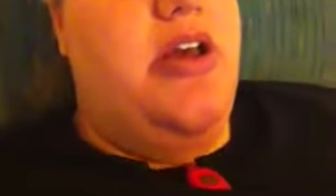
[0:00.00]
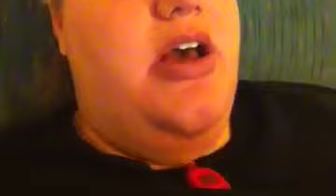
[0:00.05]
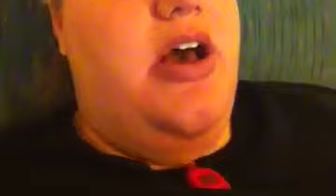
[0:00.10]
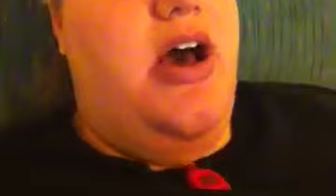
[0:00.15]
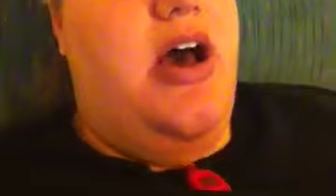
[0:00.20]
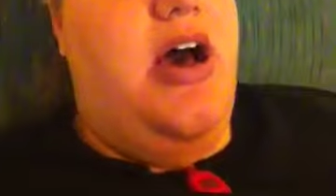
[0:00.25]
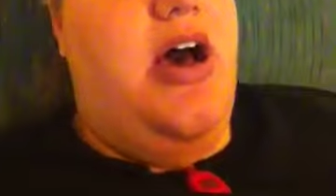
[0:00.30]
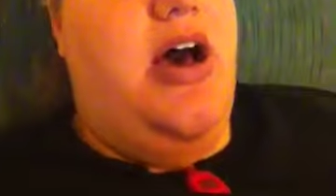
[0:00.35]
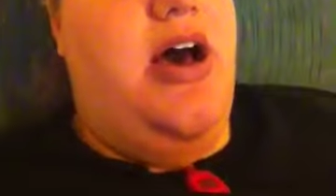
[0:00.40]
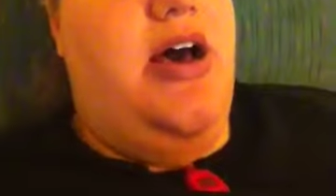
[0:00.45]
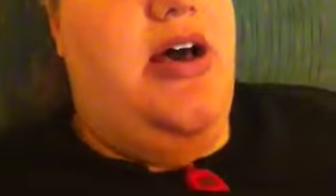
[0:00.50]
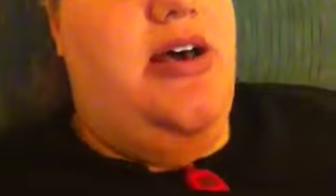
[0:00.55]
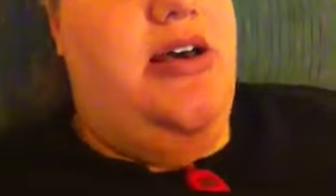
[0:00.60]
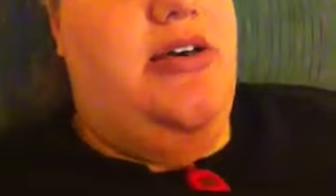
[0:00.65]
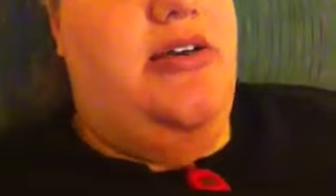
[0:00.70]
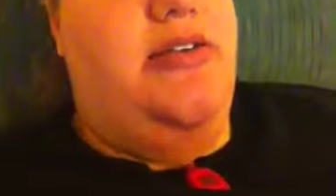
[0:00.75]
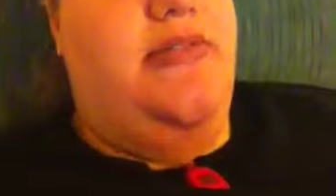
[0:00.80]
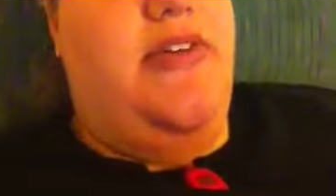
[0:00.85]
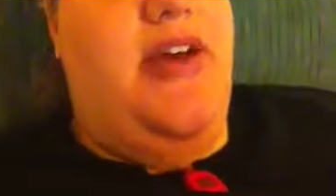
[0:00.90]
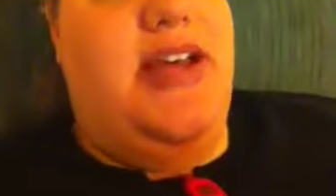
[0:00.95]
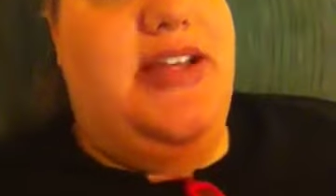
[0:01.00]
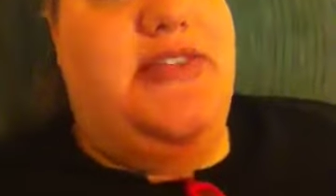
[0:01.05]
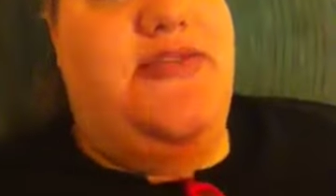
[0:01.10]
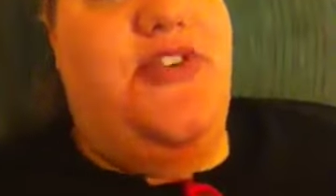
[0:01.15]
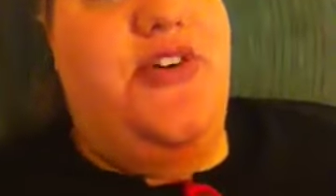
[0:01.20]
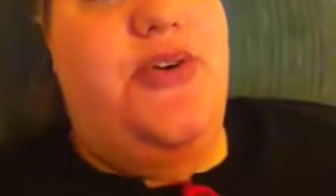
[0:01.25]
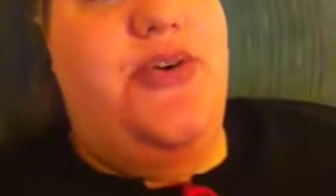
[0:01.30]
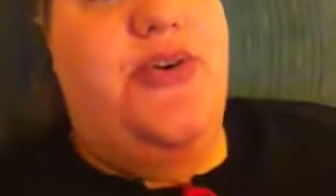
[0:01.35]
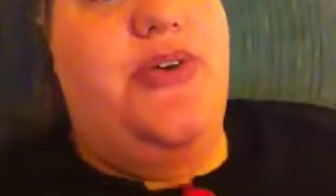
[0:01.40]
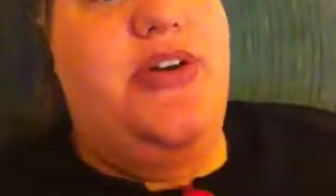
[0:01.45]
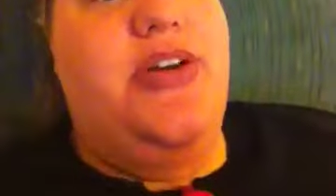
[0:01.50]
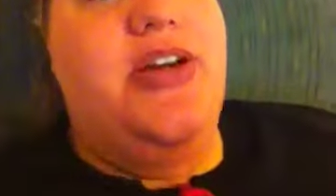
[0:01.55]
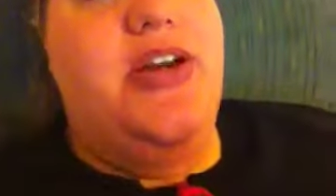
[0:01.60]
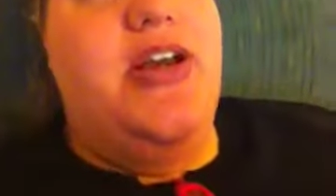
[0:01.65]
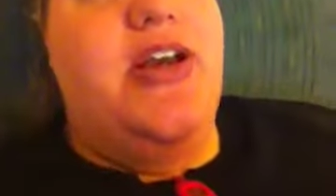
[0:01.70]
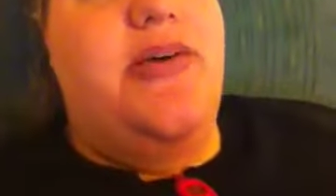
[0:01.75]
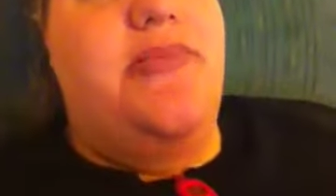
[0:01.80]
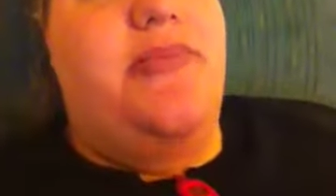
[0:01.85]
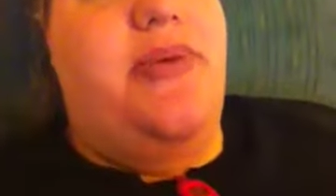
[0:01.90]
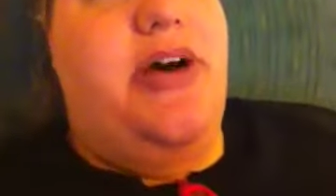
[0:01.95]
fast food,
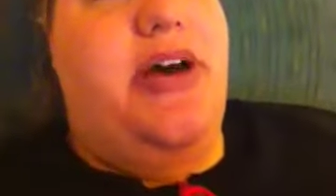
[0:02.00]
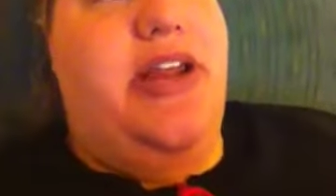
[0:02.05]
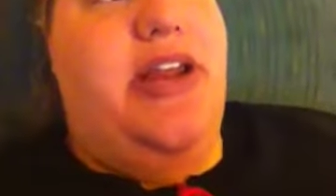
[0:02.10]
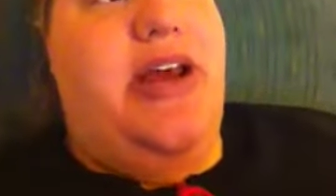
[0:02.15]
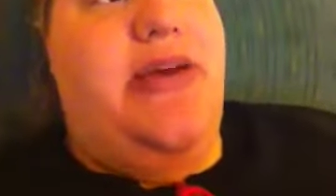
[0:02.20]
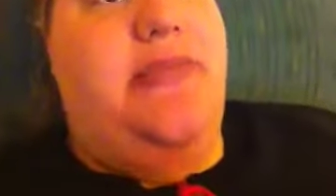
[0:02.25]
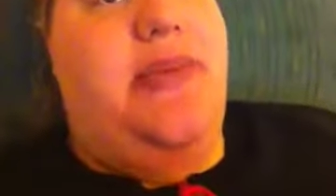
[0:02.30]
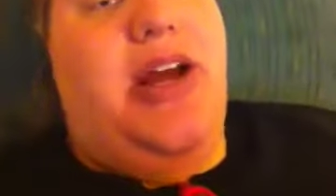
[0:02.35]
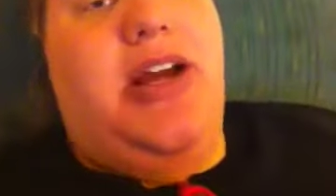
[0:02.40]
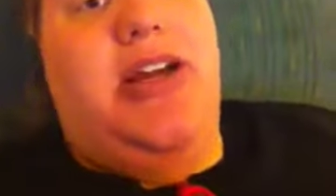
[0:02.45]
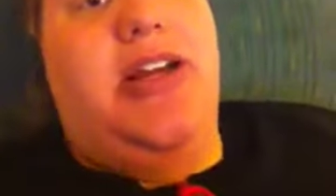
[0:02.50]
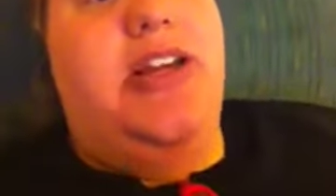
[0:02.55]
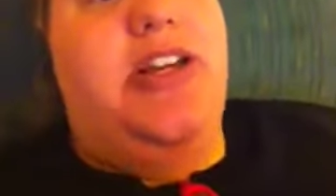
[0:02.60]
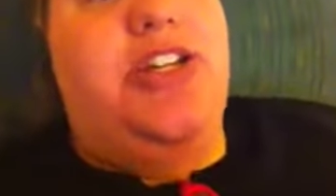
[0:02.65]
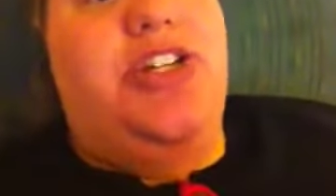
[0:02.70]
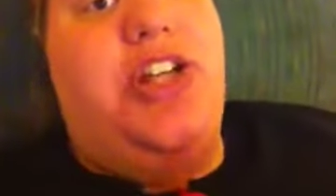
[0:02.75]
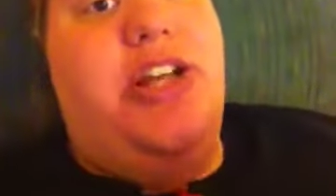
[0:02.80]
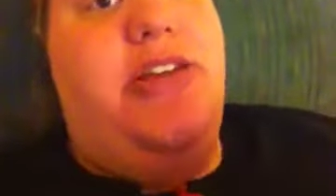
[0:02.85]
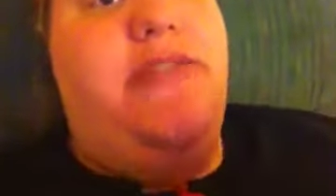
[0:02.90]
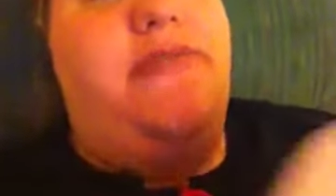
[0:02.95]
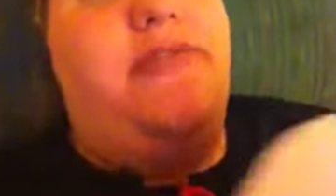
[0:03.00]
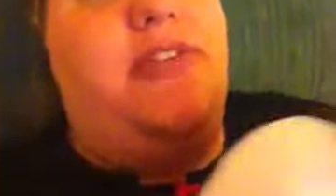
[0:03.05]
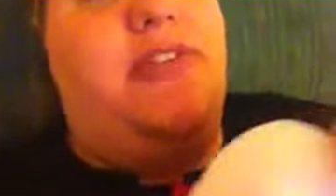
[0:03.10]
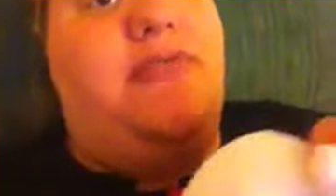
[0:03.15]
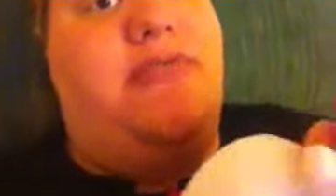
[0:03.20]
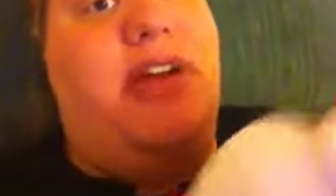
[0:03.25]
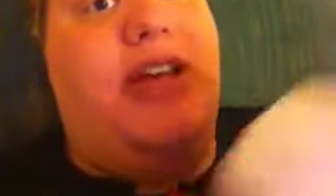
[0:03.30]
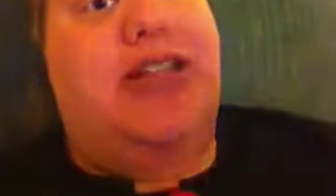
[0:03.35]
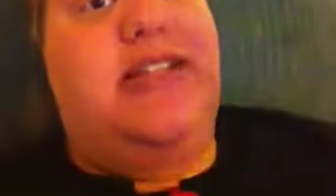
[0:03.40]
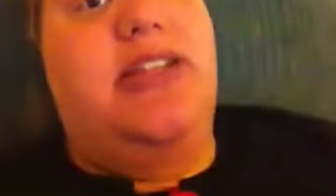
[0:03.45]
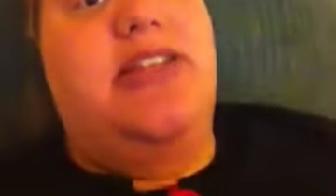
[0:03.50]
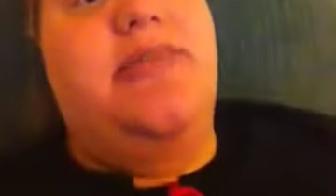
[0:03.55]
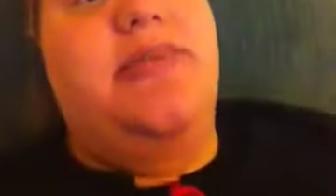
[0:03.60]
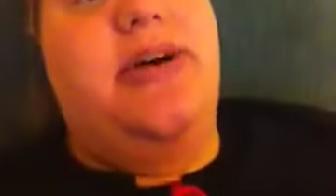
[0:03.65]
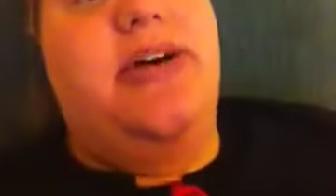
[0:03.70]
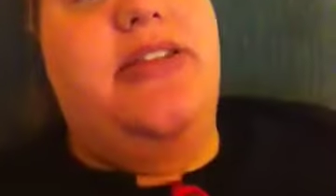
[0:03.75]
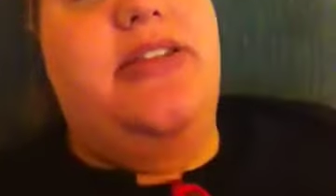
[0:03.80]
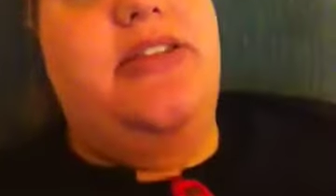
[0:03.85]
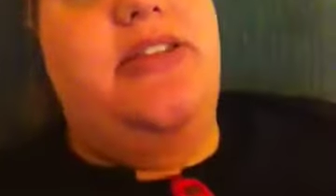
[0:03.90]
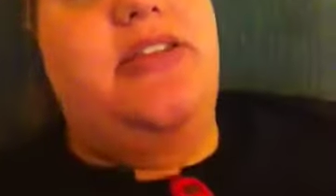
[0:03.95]
but I'm not going to cheat for the rest of the
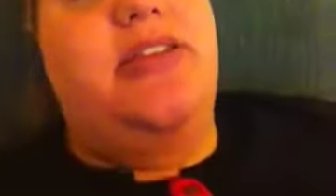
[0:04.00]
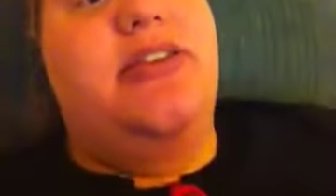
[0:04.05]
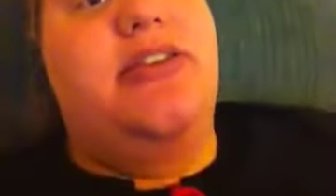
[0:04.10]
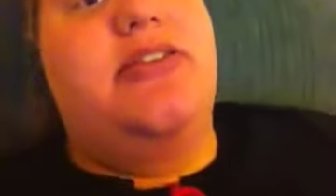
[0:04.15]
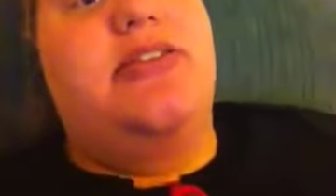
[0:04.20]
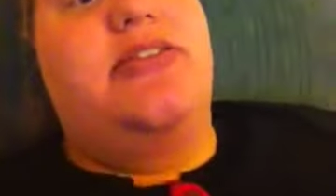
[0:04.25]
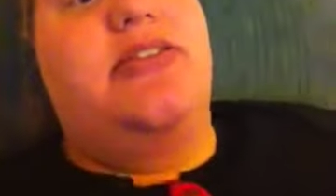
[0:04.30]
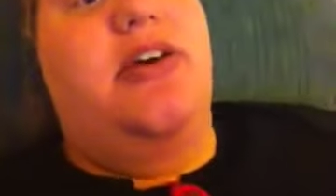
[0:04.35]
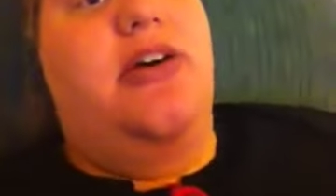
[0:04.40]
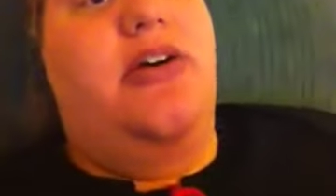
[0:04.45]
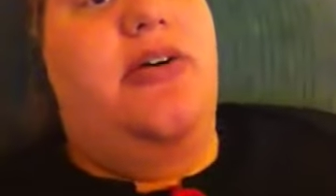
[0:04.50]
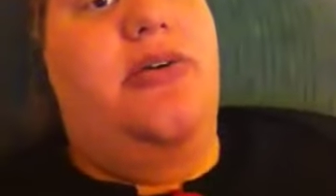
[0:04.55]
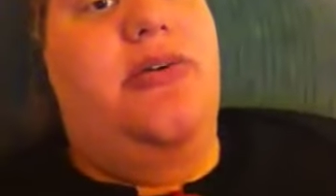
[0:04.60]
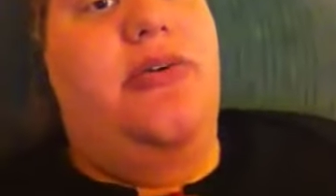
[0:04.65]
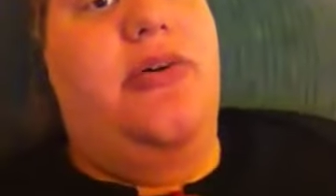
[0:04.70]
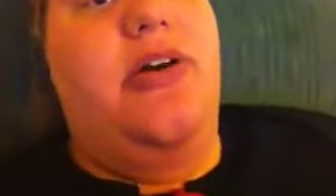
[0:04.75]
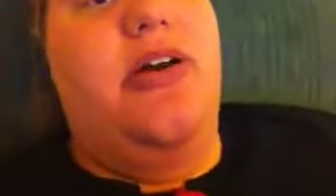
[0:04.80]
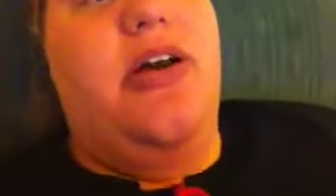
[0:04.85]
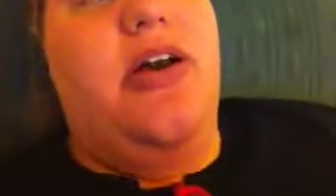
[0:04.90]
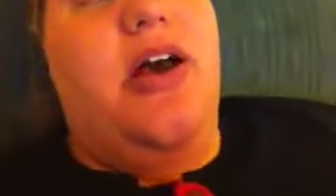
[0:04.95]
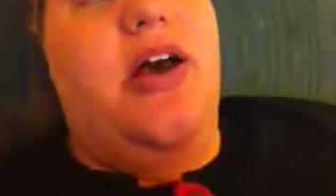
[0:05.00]
month, so...